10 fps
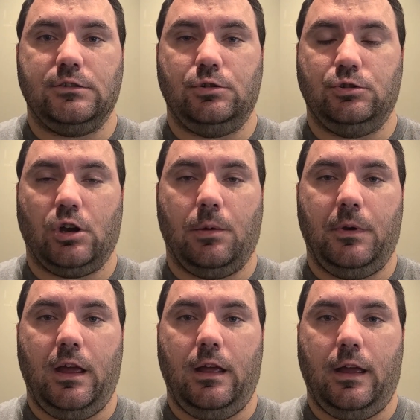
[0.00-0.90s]
to
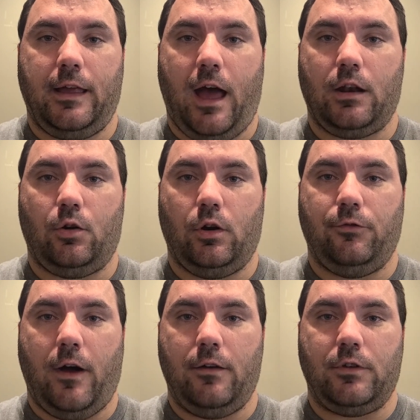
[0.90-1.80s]
terminate a Category
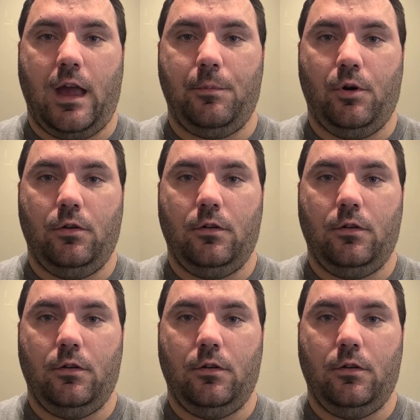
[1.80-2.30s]
5 cable.